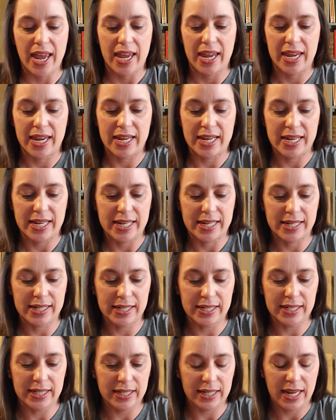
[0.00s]

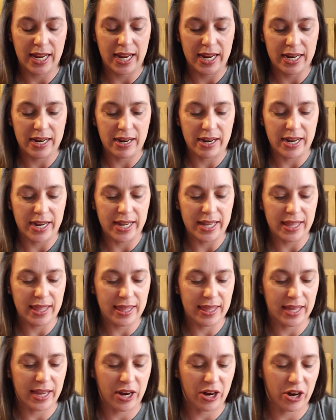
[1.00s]
And I
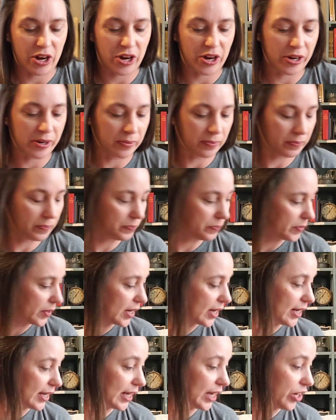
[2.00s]
got their
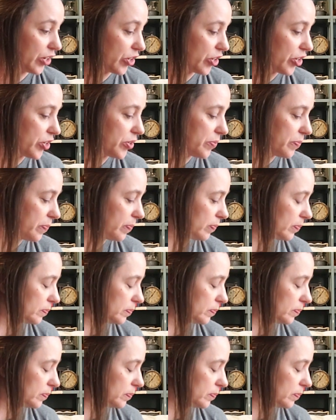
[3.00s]
cleaner,